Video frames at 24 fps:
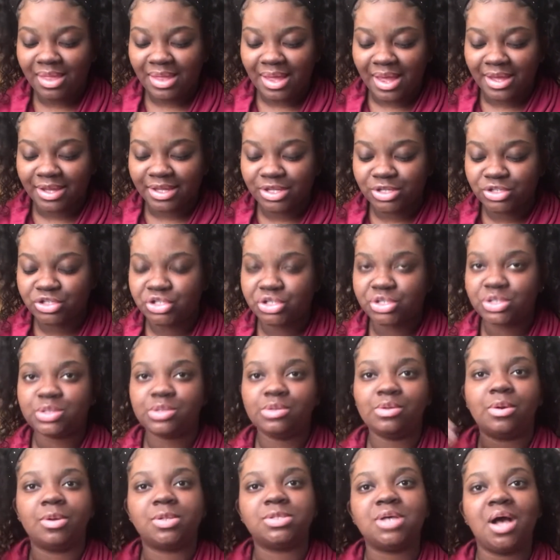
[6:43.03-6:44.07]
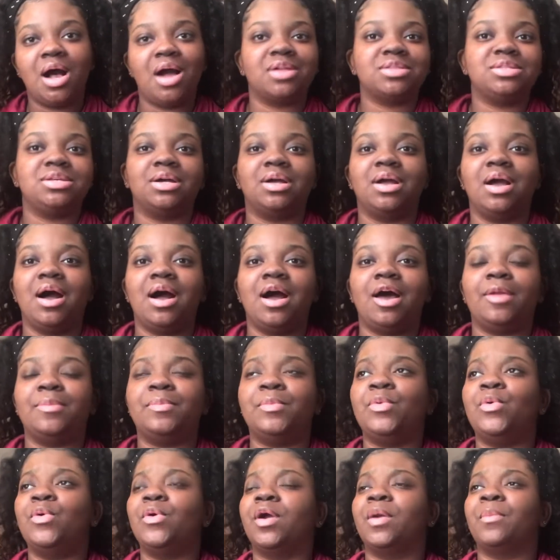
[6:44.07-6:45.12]
can just, you know, talk to God
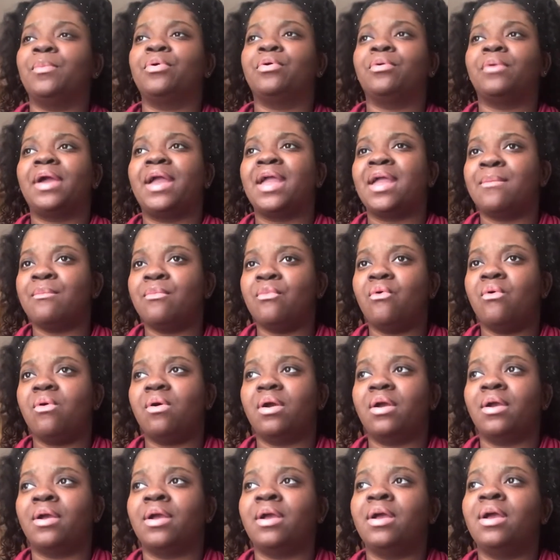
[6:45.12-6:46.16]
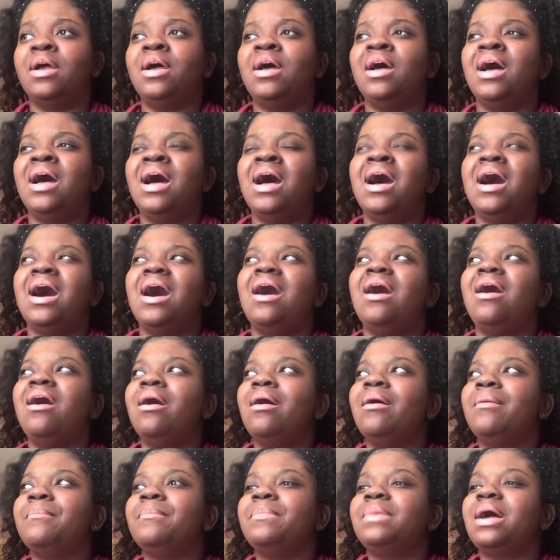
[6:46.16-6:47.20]
more, pray more.
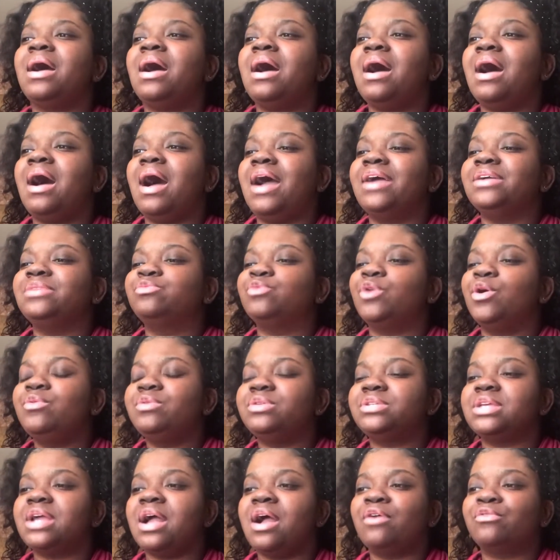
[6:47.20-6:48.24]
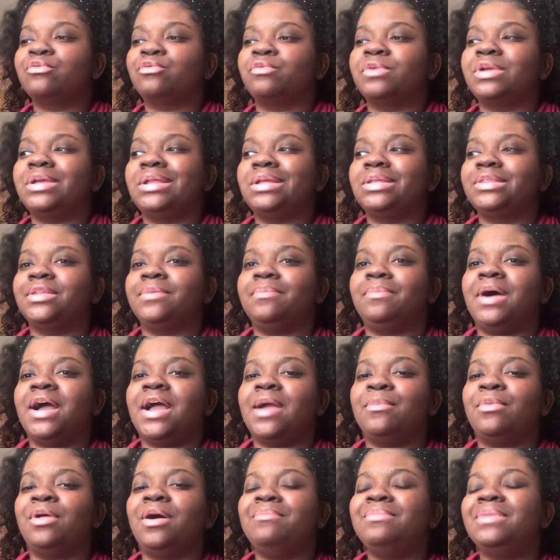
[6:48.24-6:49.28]
I wrote down reading the
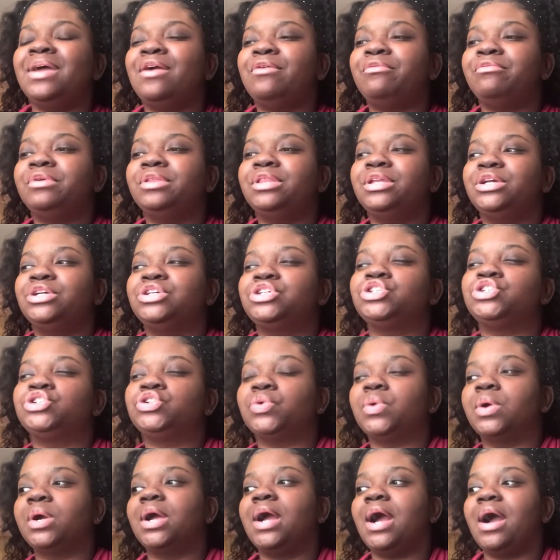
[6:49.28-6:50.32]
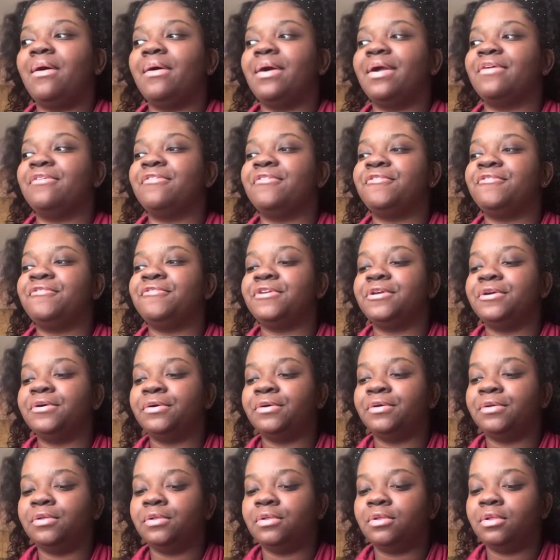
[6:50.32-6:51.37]
Bible. I'm not really sure how I
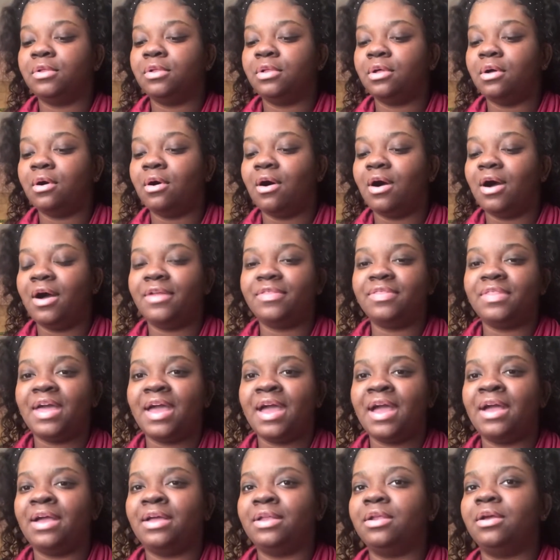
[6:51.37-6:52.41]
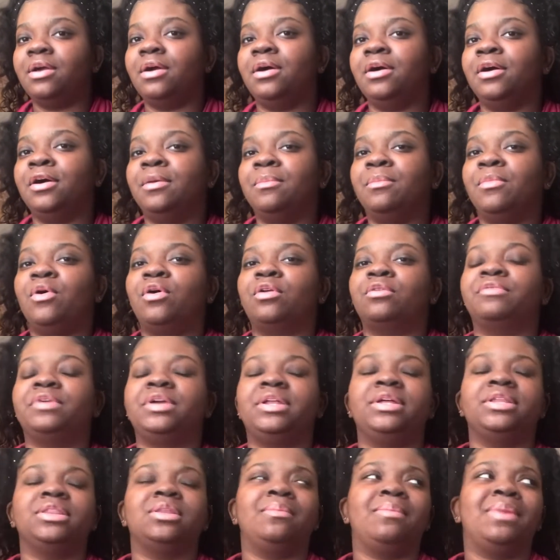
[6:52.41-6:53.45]
feel on that, on
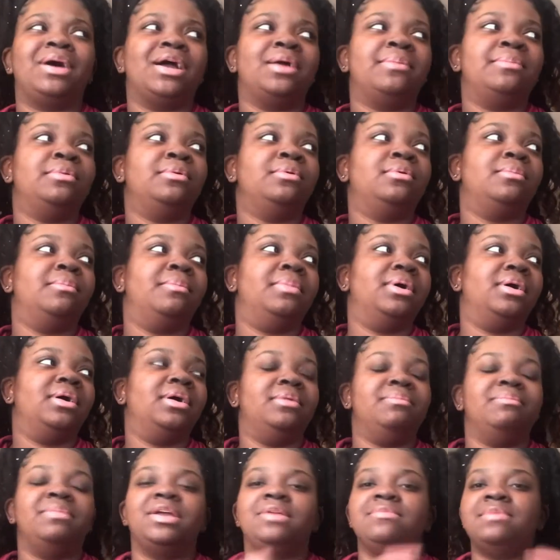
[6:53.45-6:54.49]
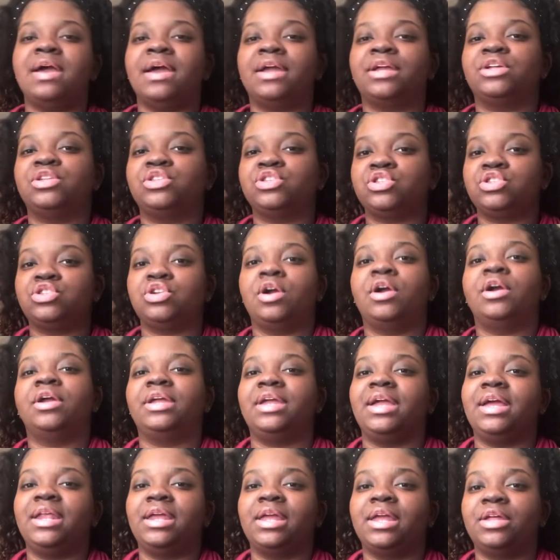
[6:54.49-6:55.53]
reading the Bible, but maybe I can start
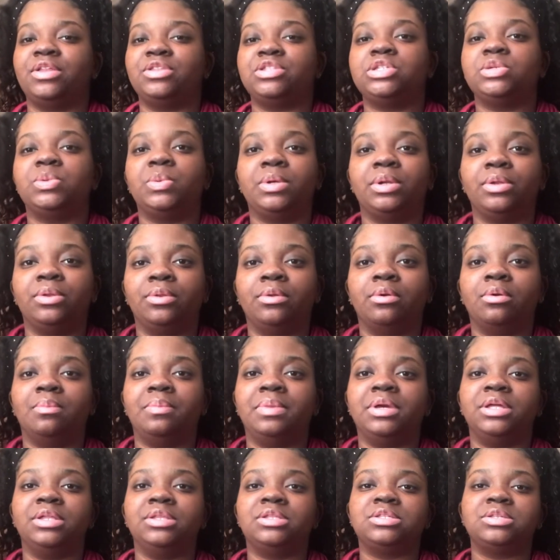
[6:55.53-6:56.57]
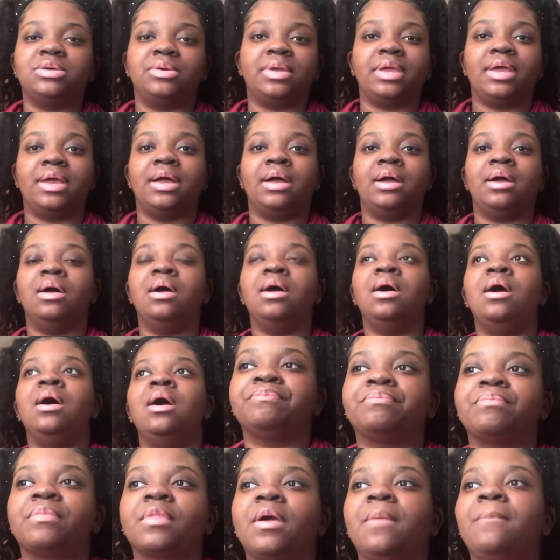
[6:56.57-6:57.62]
getting into it a little bit. So yeah,
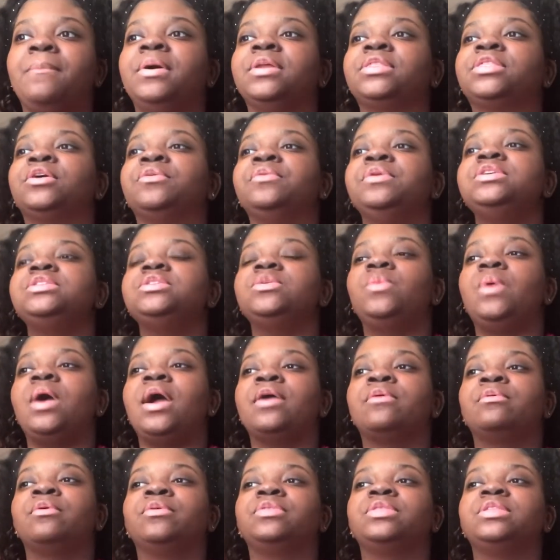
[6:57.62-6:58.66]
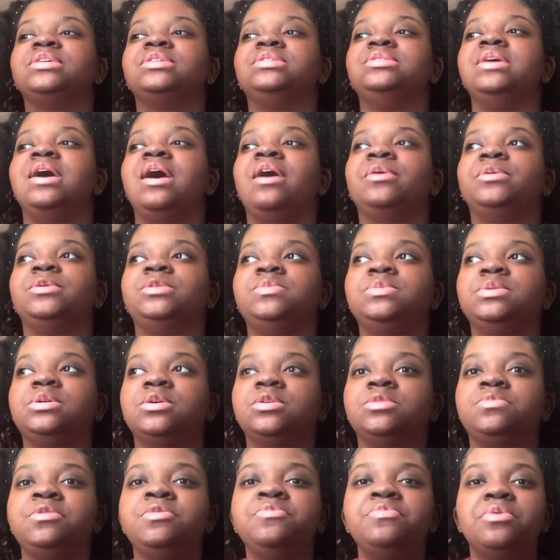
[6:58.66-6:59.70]
but the reason why I wrote this down is
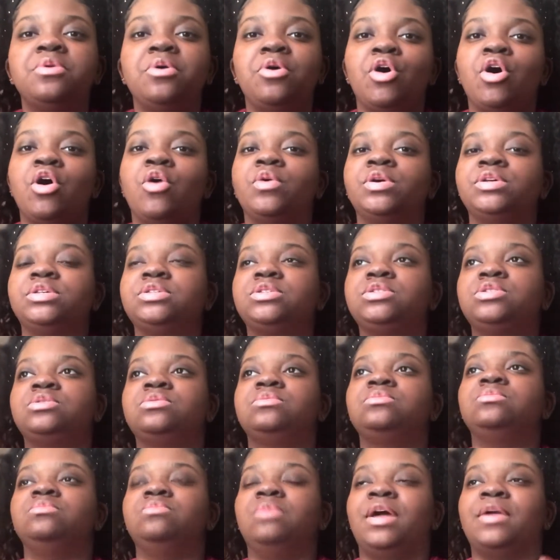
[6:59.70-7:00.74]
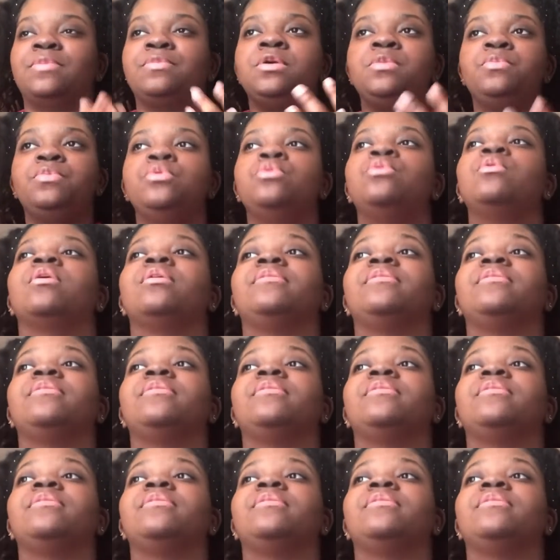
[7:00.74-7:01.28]
because people always, like, people who are